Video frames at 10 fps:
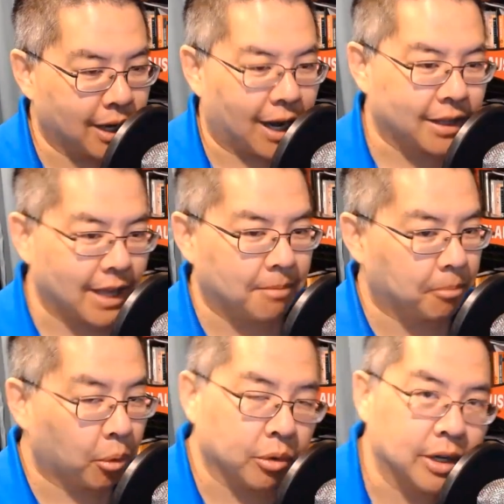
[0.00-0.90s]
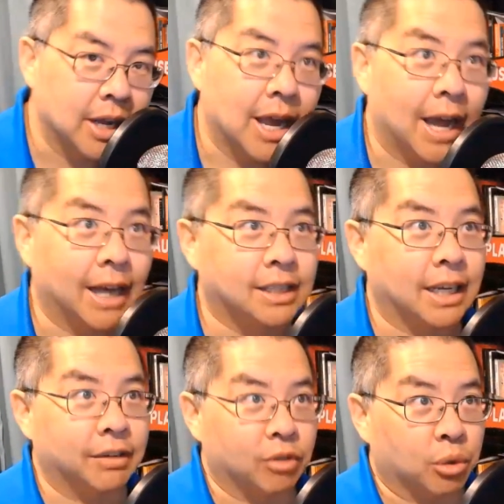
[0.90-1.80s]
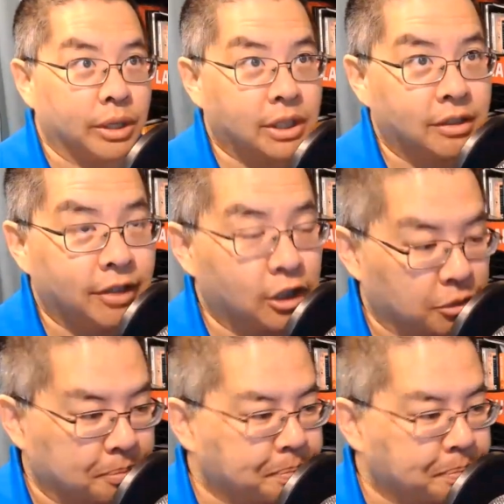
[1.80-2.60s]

on that board as a requested feature,